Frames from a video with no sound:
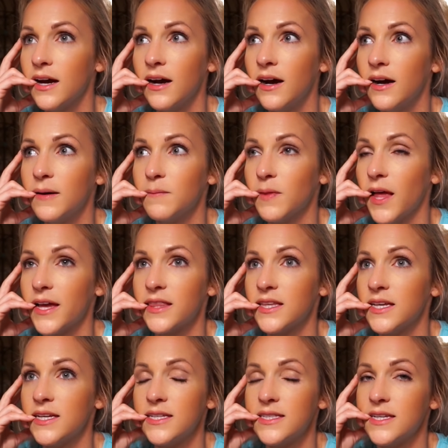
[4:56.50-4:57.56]
like
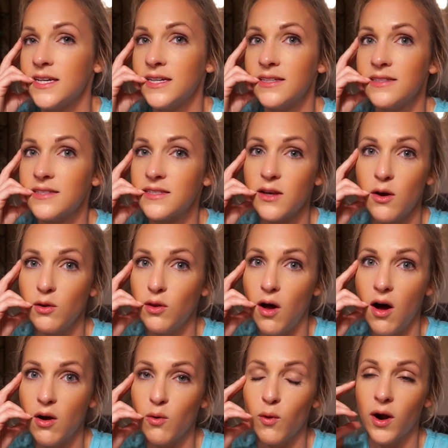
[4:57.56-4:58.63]
this in so
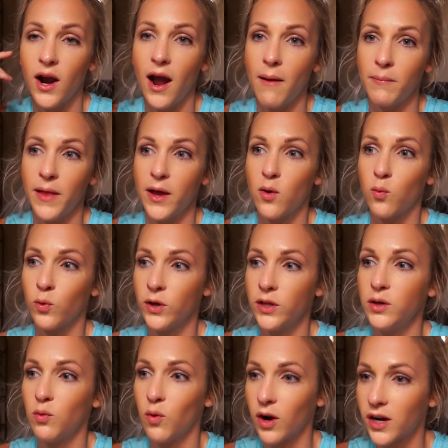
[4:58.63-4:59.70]
long, where I'm like
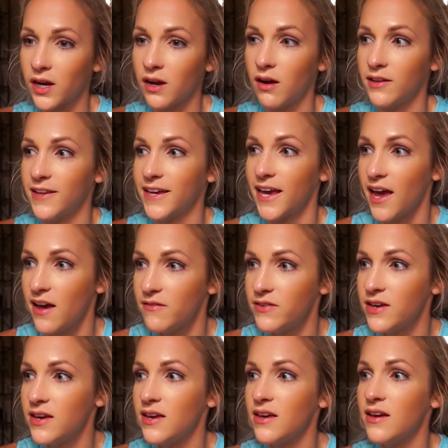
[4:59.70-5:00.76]
really working on like
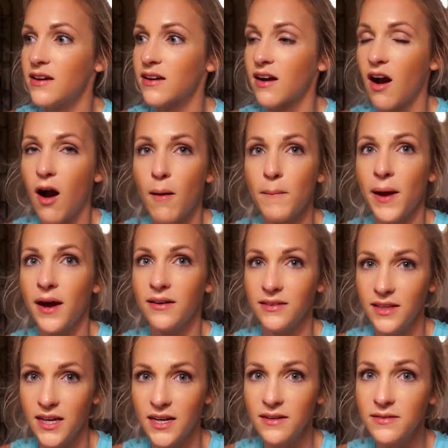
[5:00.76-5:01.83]
heavy
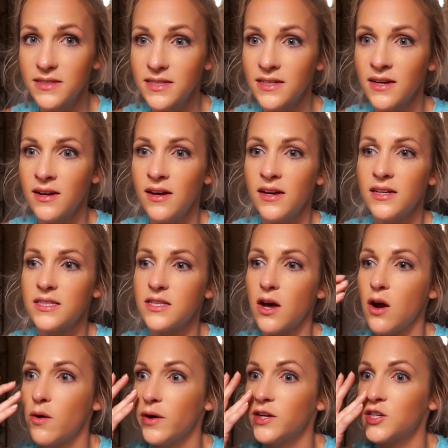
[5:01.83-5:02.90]
compound lifts.
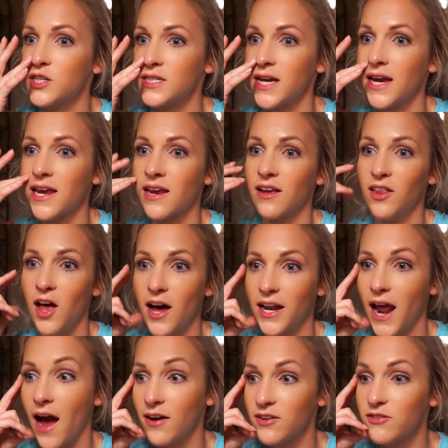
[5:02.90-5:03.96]
So it's just taking a
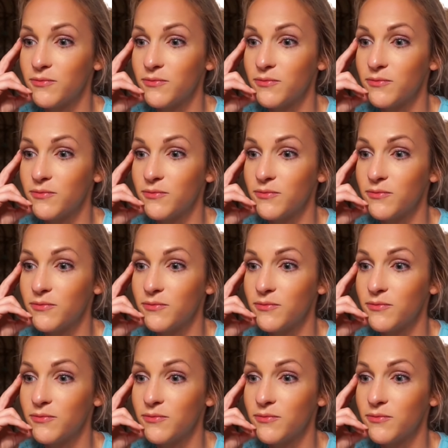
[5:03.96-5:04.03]
lot out